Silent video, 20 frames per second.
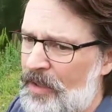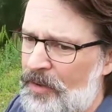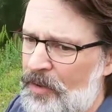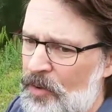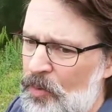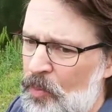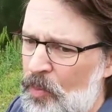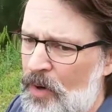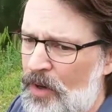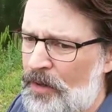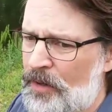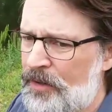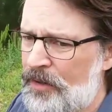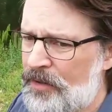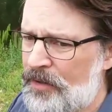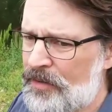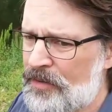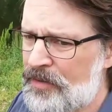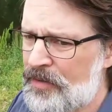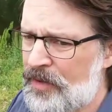
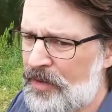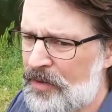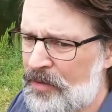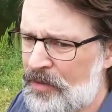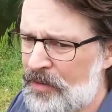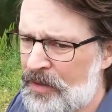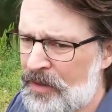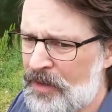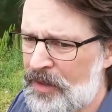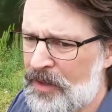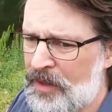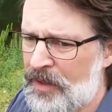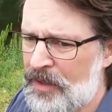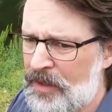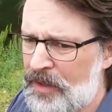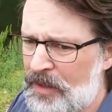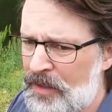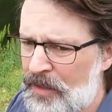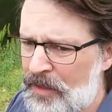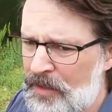underwater. So
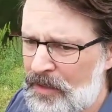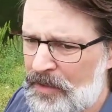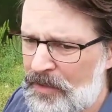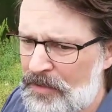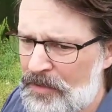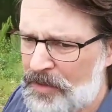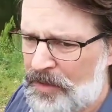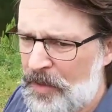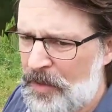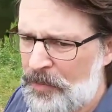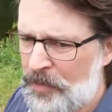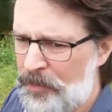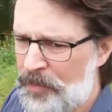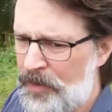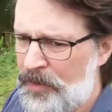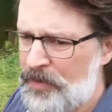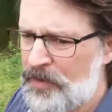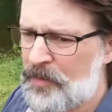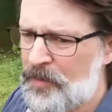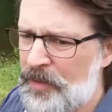there's a couple
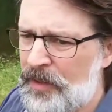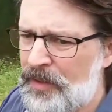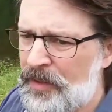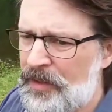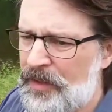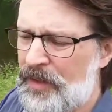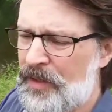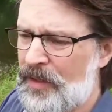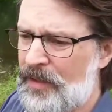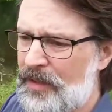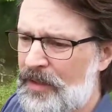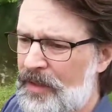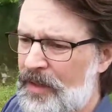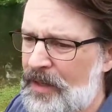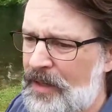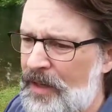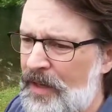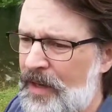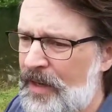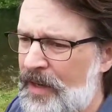places we can hit,
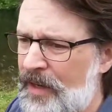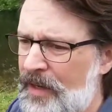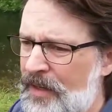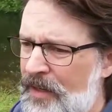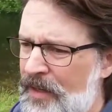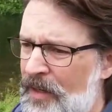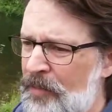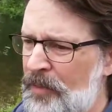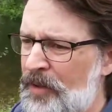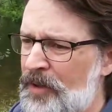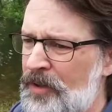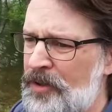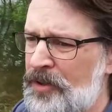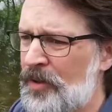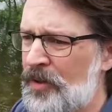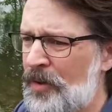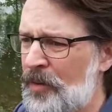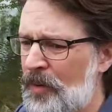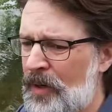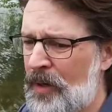and I'm going to
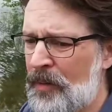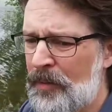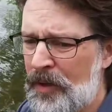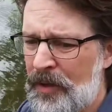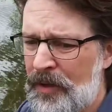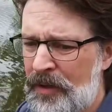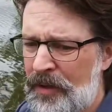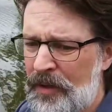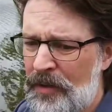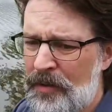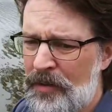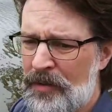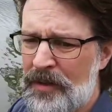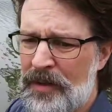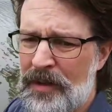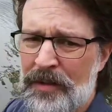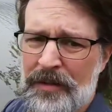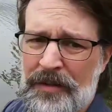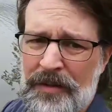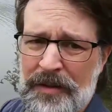show you what I'm going to
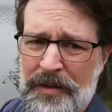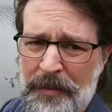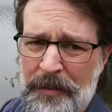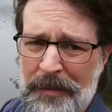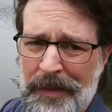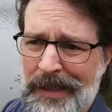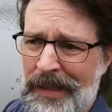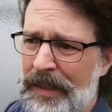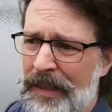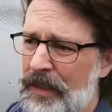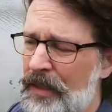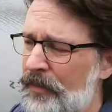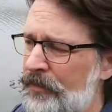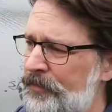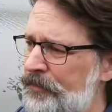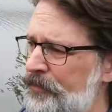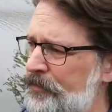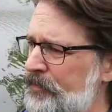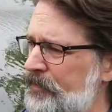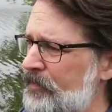use here in just a minute.
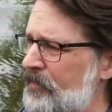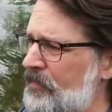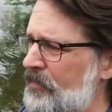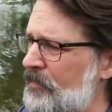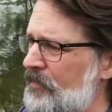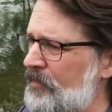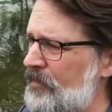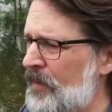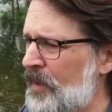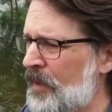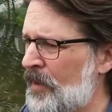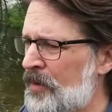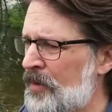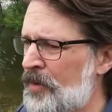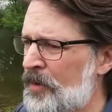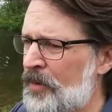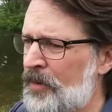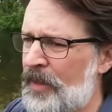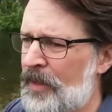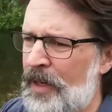I'll
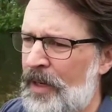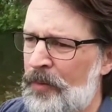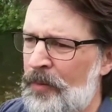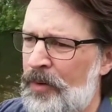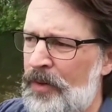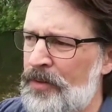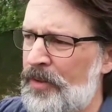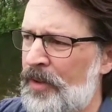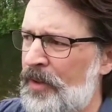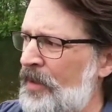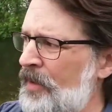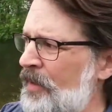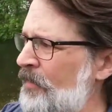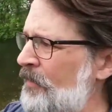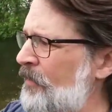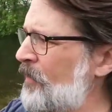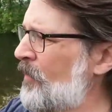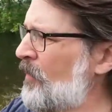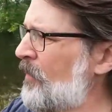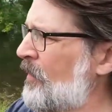turn the camera on so you can get
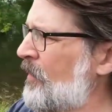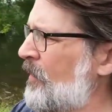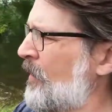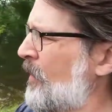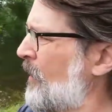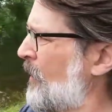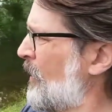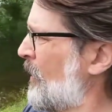a full